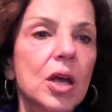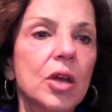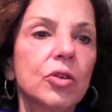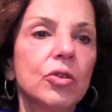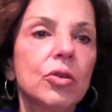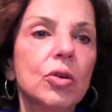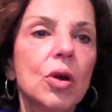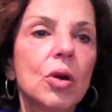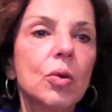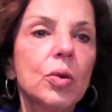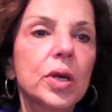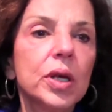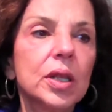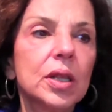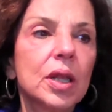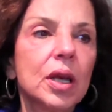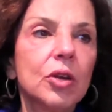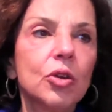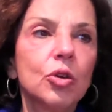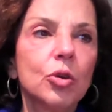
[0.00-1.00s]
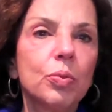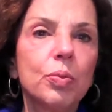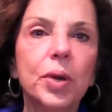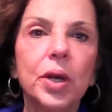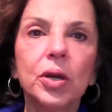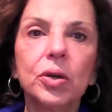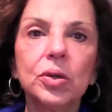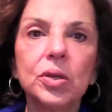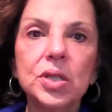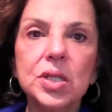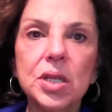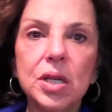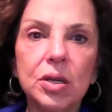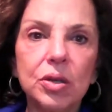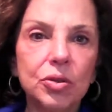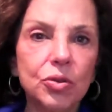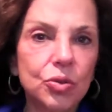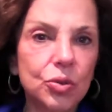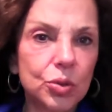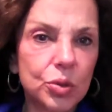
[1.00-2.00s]
Knowing that your parents had
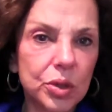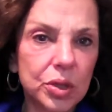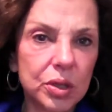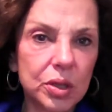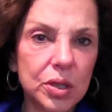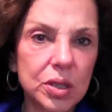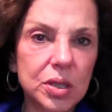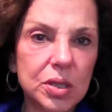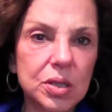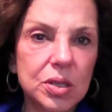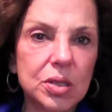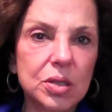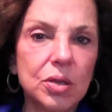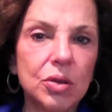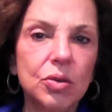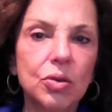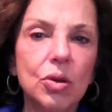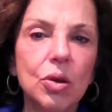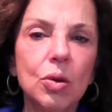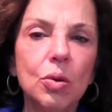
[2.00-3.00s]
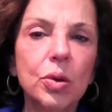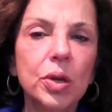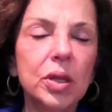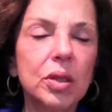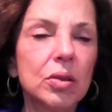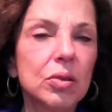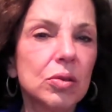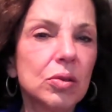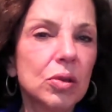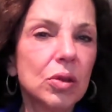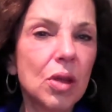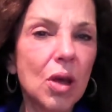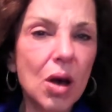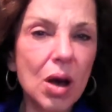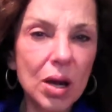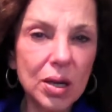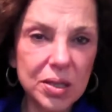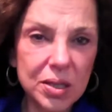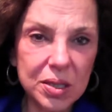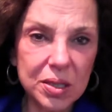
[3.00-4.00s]
endured this, knowing the
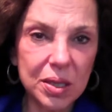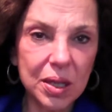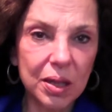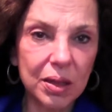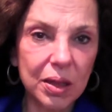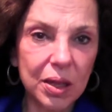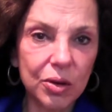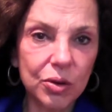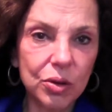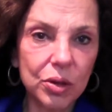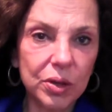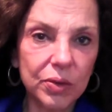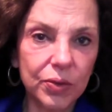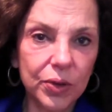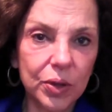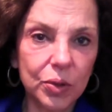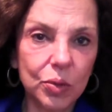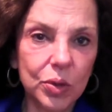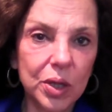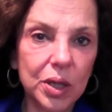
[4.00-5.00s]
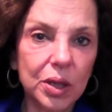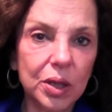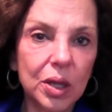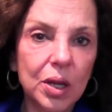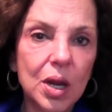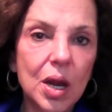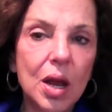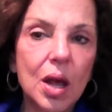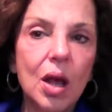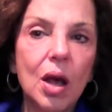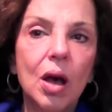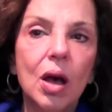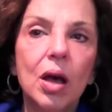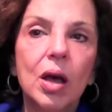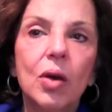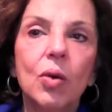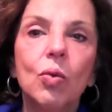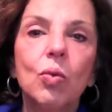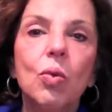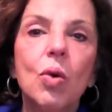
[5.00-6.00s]
loss that they're living with,
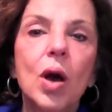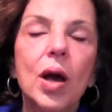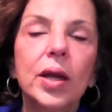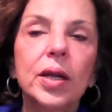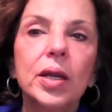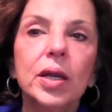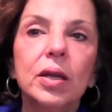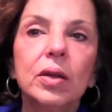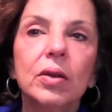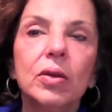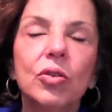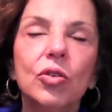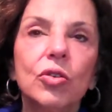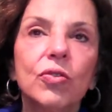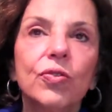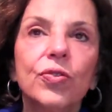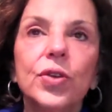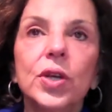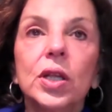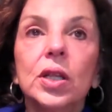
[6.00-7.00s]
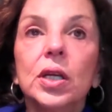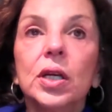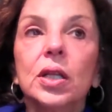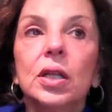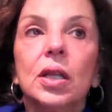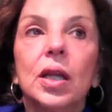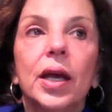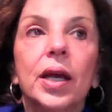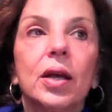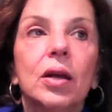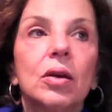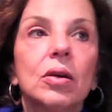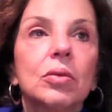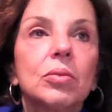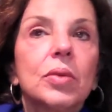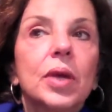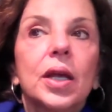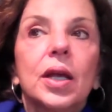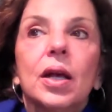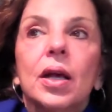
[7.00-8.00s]
wanting, feeling like, oh
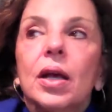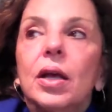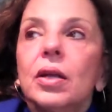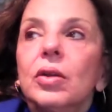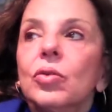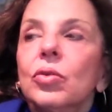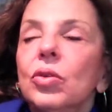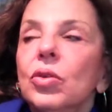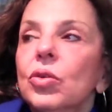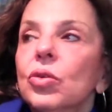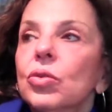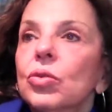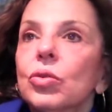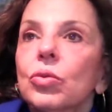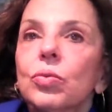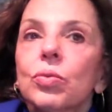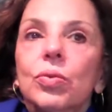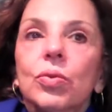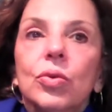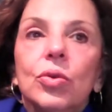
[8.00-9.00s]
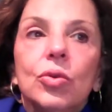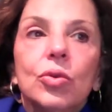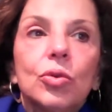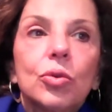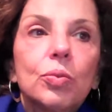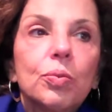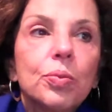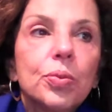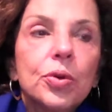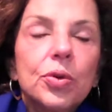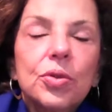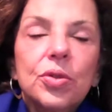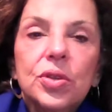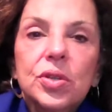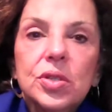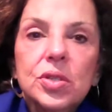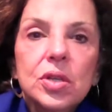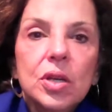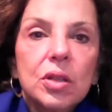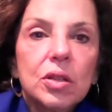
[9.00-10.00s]
my God, your birth
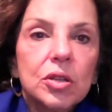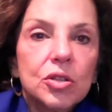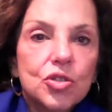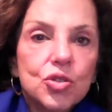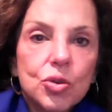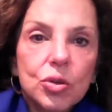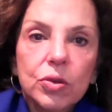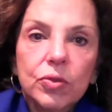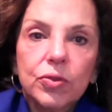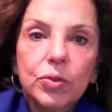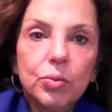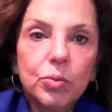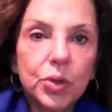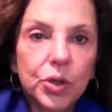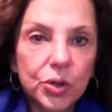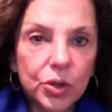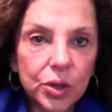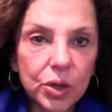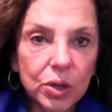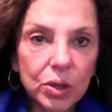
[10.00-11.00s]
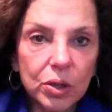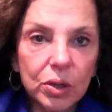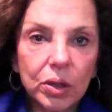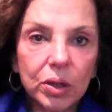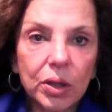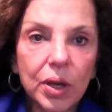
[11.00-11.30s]
is nothing short of a miracle.